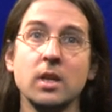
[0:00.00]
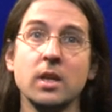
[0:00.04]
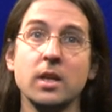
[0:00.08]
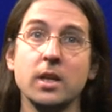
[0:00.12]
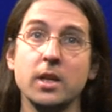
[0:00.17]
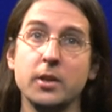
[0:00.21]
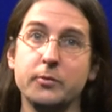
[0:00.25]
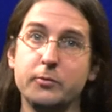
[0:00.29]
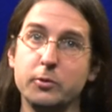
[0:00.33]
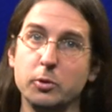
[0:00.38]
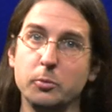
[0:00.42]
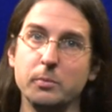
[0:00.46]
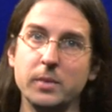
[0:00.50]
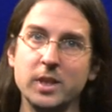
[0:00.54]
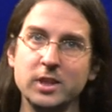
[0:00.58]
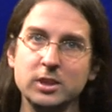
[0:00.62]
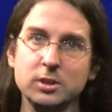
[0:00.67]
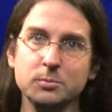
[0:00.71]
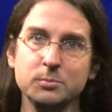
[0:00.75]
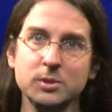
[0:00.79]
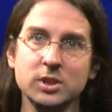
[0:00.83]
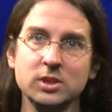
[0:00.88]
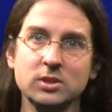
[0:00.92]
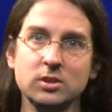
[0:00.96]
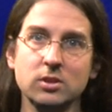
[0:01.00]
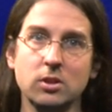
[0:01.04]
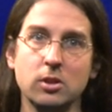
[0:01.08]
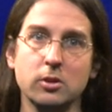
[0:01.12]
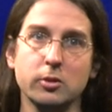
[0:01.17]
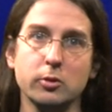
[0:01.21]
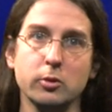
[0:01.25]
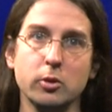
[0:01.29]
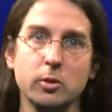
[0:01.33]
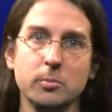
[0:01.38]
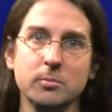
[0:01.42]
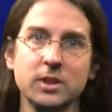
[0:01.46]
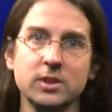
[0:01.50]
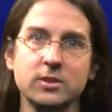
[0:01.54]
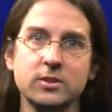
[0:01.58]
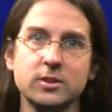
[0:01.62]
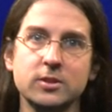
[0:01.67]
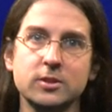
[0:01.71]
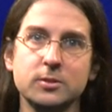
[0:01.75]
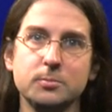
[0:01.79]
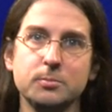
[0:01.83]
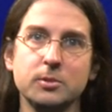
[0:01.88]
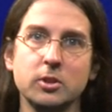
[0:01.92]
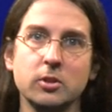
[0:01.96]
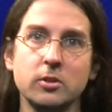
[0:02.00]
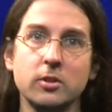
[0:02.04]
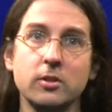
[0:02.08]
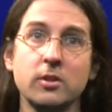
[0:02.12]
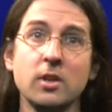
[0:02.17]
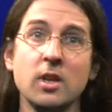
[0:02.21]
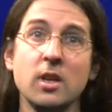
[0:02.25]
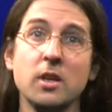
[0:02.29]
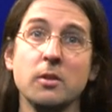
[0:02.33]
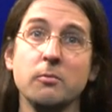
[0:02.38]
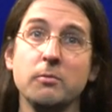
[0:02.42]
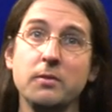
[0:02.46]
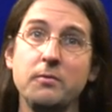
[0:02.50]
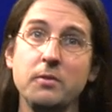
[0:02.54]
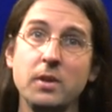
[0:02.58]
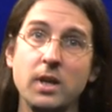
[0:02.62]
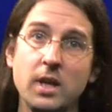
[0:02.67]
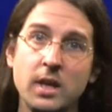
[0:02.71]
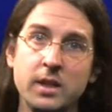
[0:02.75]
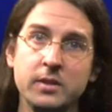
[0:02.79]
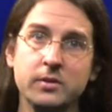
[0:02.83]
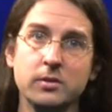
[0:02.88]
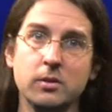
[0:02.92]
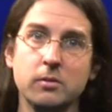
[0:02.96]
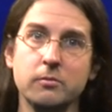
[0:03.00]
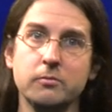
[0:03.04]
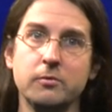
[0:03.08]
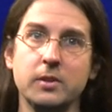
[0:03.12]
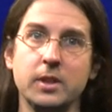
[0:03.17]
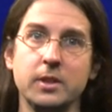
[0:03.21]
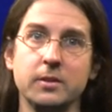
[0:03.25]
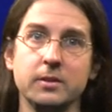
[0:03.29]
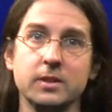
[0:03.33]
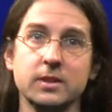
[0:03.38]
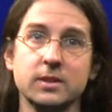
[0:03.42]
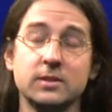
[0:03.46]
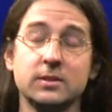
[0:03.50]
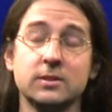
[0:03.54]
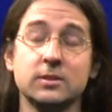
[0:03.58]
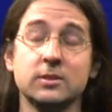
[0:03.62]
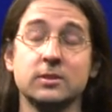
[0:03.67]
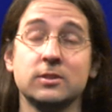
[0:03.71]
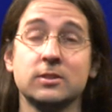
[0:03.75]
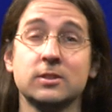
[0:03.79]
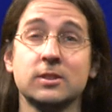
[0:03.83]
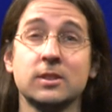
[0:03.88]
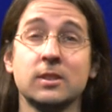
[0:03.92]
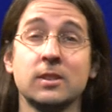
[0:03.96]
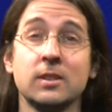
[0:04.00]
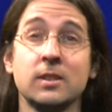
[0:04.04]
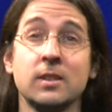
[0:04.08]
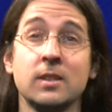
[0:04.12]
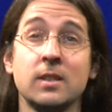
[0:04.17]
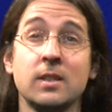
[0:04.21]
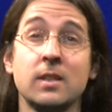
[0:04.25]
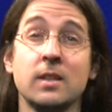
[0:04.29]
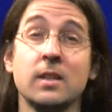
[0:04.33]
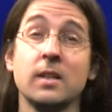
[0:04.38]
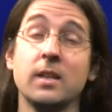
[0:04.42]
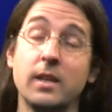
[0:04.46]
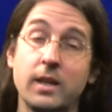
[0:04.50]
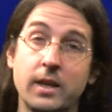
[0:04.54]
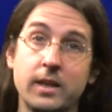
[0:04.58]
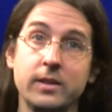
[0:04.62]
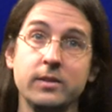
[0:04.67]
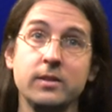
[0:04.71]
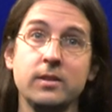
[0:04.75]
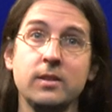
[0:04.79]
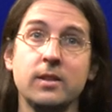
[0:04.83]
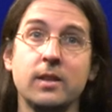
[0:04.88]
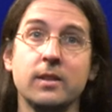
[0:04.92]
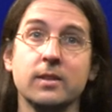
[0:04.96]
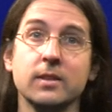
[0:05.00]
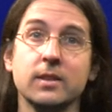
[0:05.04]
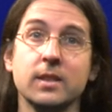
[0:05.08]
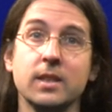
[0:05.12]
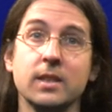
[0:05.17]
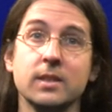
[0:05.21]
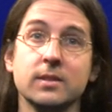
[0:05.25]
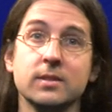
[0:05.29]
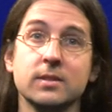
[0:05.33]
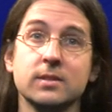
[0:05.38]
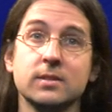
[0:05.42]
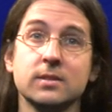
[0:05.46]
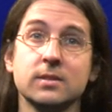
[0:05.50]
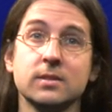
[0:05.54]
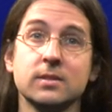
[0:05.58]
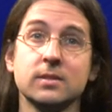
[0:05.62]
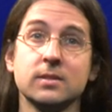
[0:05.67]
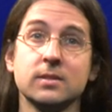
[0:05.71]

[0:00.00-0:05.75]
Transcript: if your measurements are normally distributed with unknown variance, and in other cases.